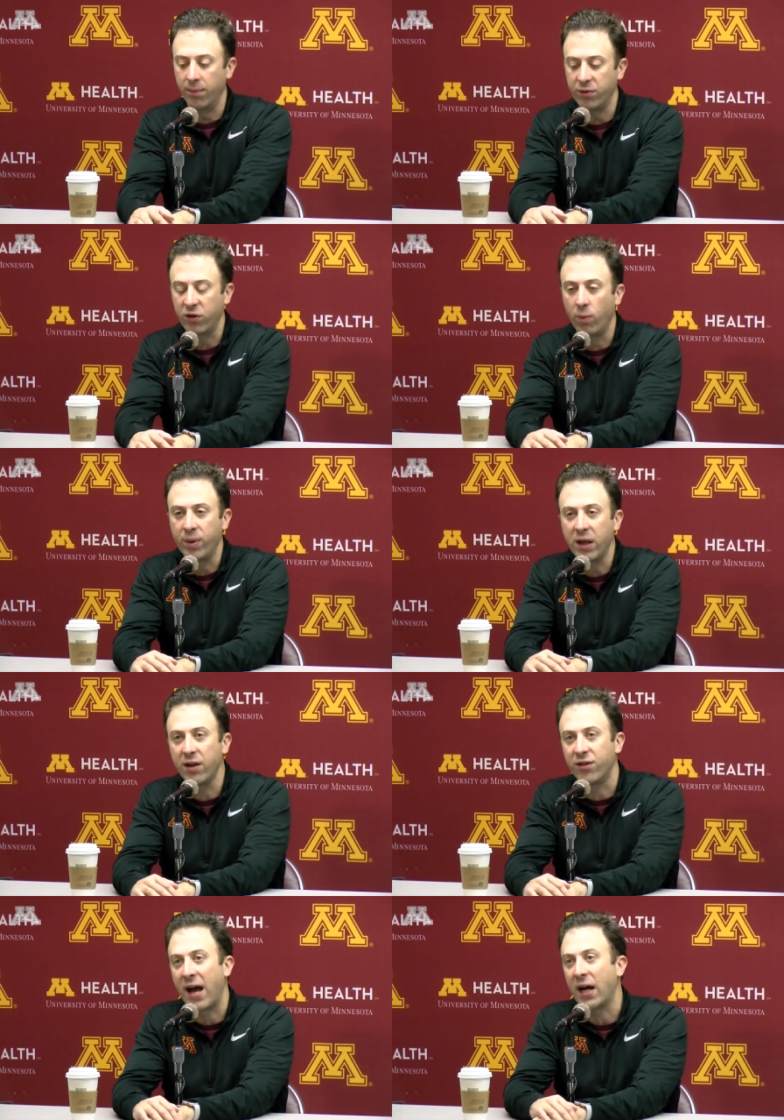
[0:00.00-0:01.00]
So be in
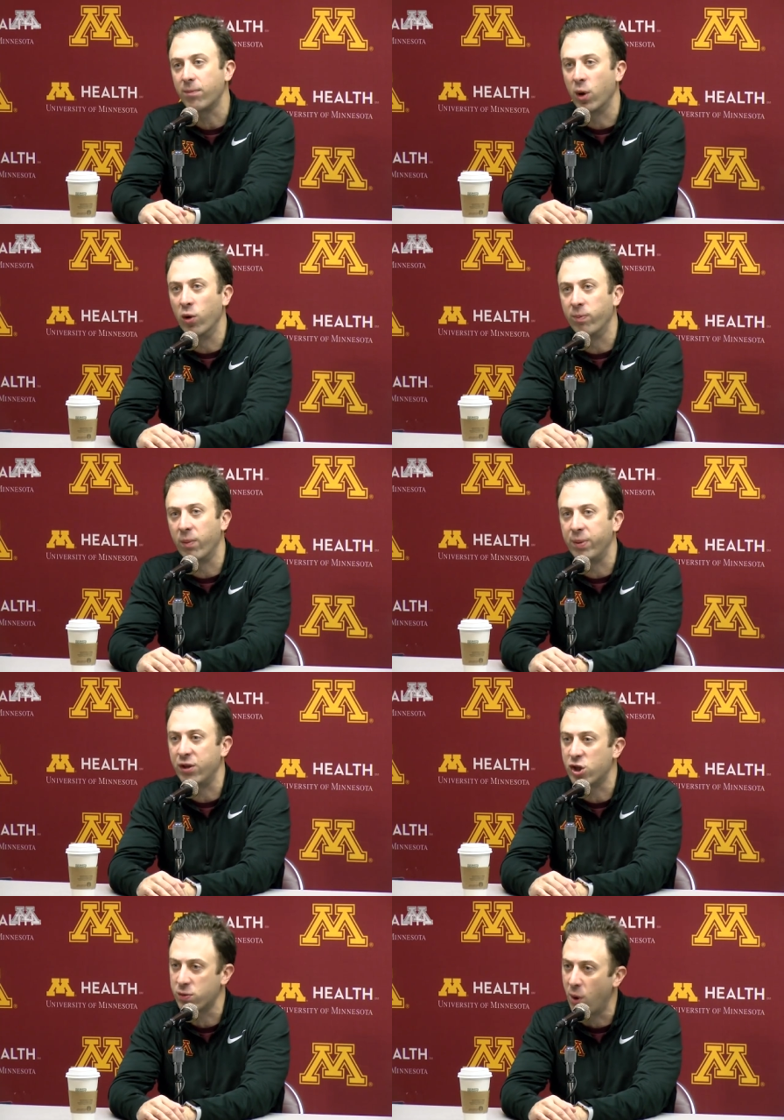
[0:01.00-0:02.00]
attack mode, but be
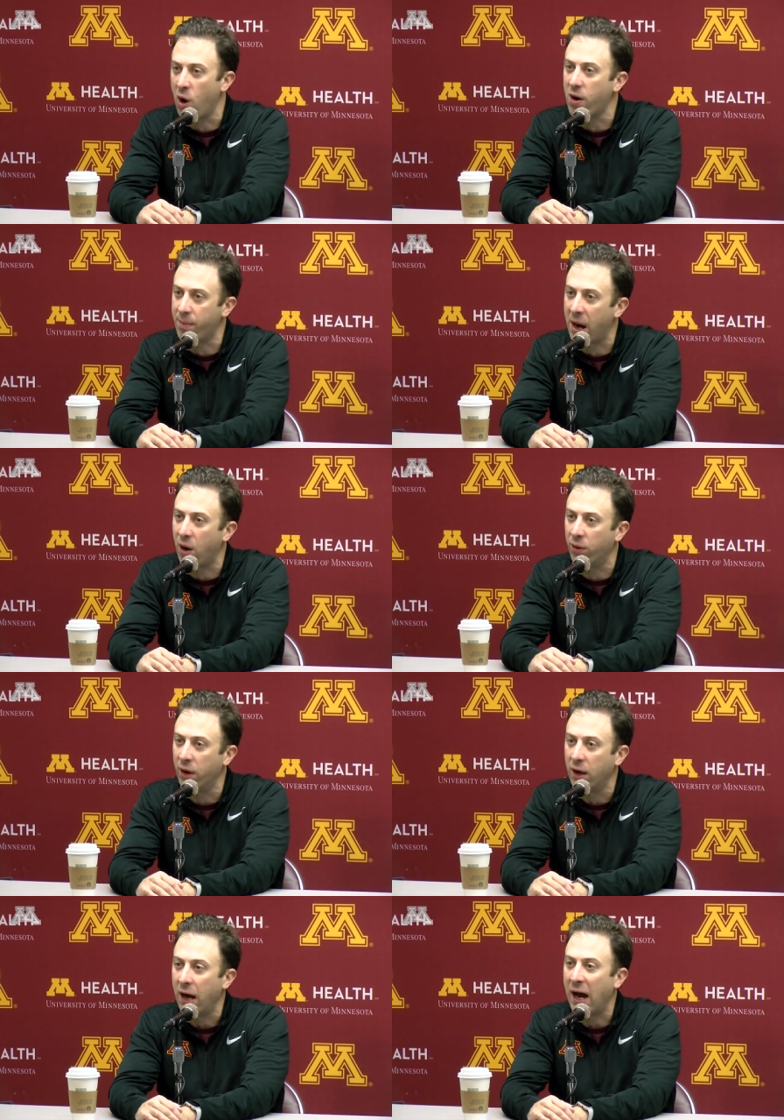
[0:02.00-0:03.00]
smart about
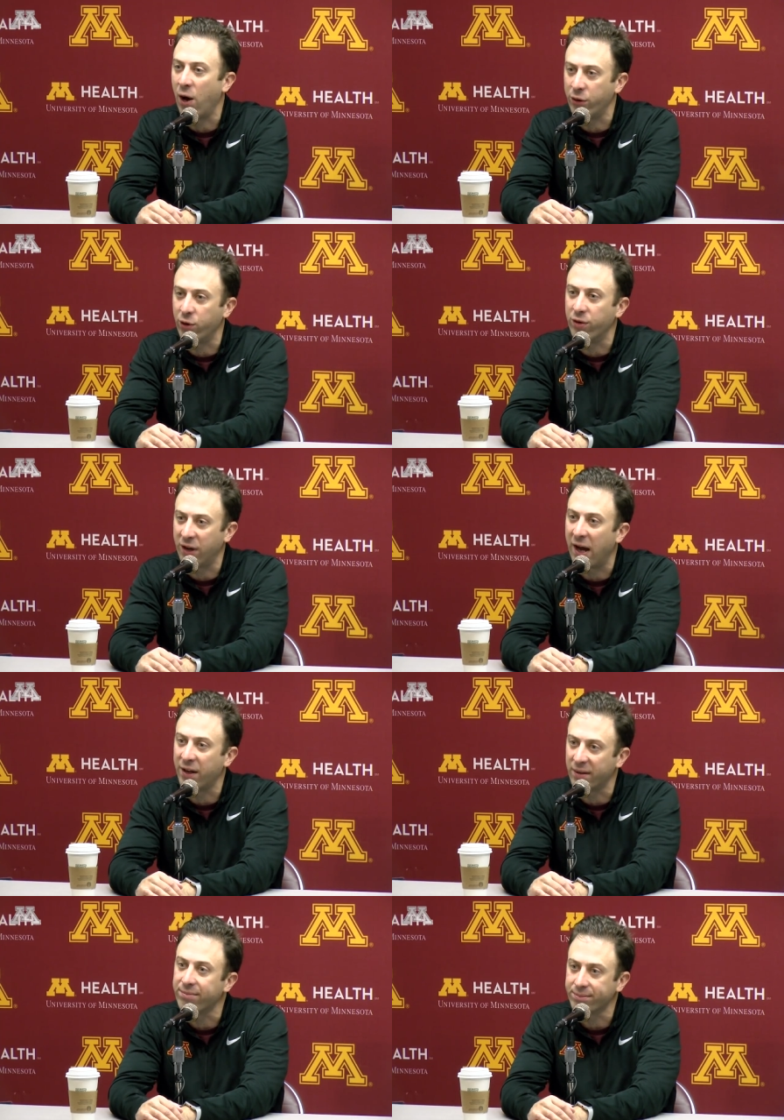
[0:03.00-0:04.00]
how you're
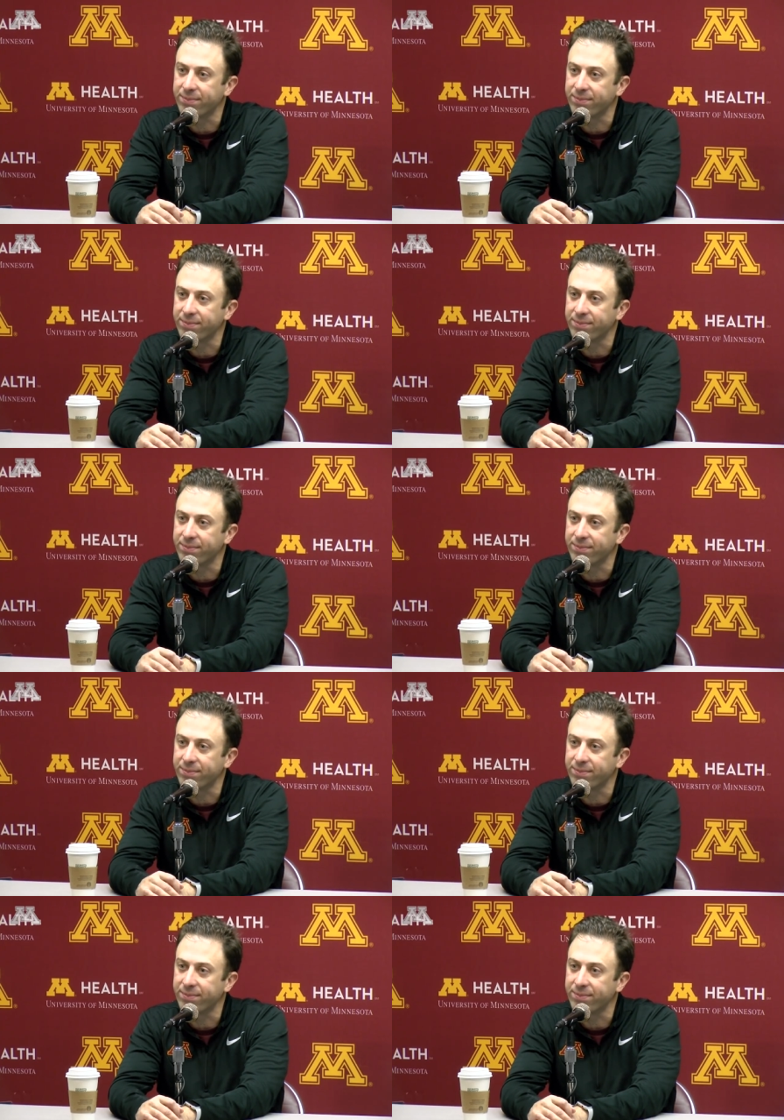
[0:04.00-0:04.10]
attacking.